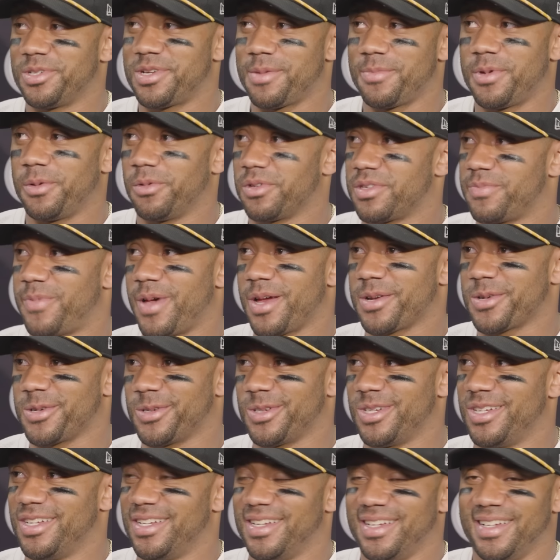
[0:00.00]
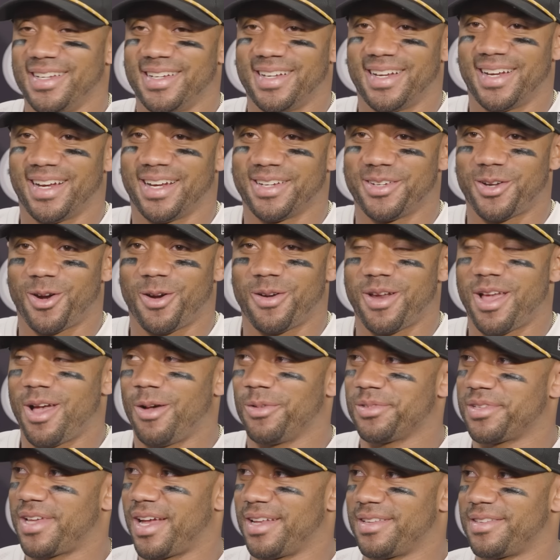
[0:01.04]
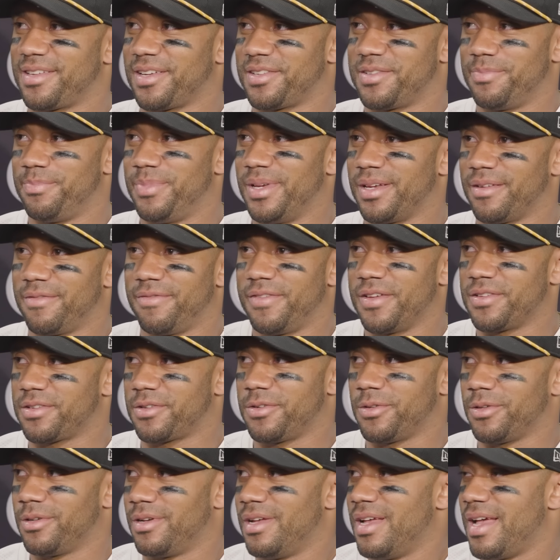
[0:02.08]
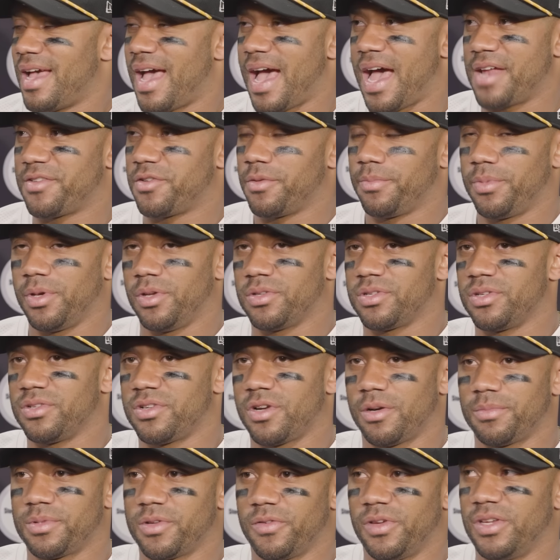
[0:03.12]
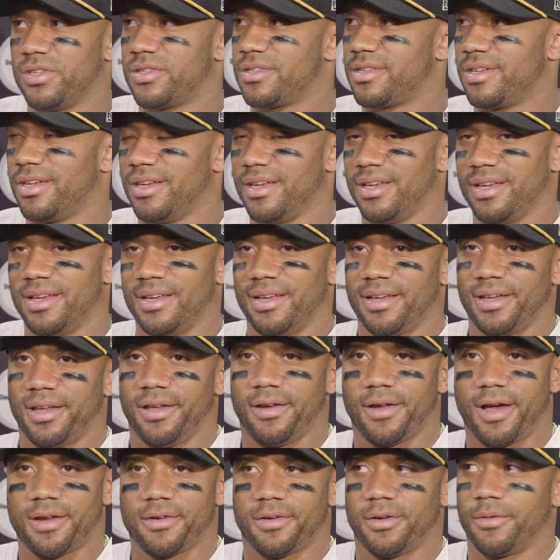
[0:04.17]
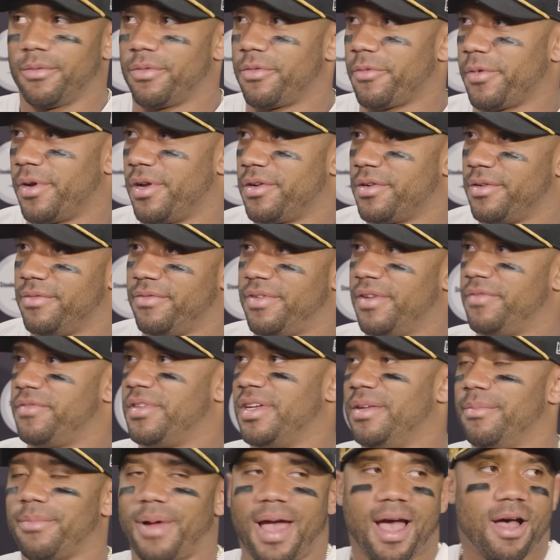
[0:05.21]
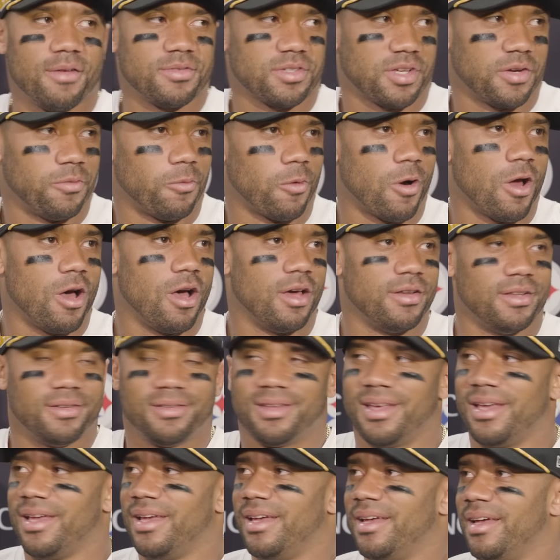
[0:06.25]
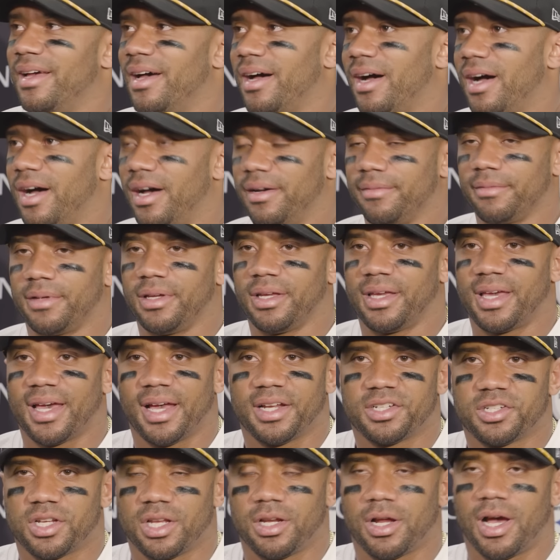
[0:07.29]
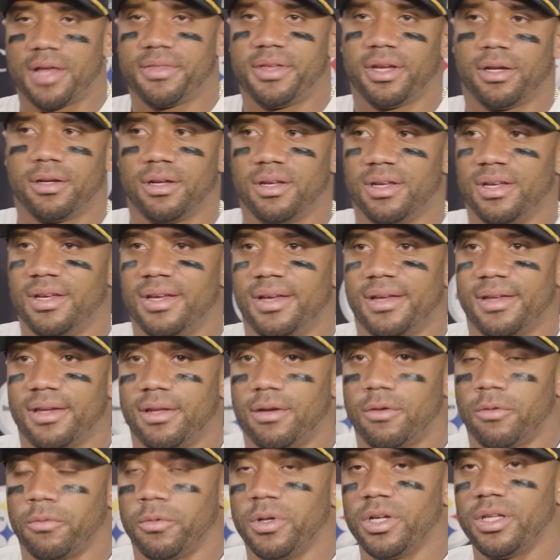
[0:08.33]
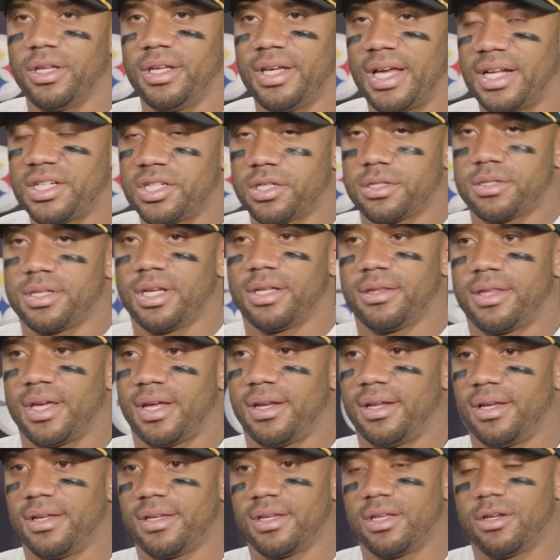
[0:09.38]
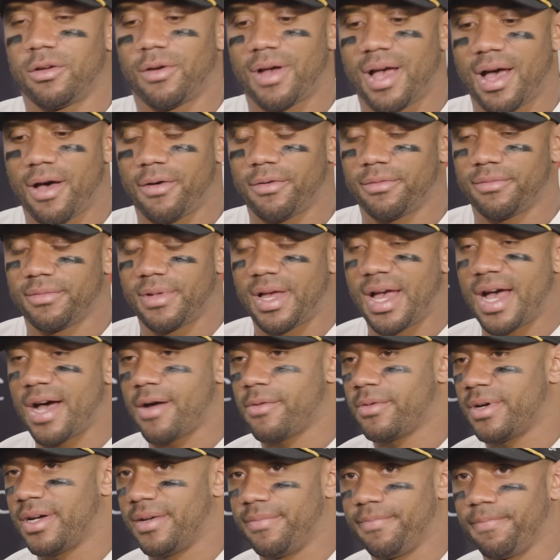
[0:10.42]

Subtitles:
Jimmy was special. Darnell's got such big physical attributes in terms of he's, you know, I don't know, 315 pounds, can run, can catch. You know, I think, you know, really, I just think that, you know, how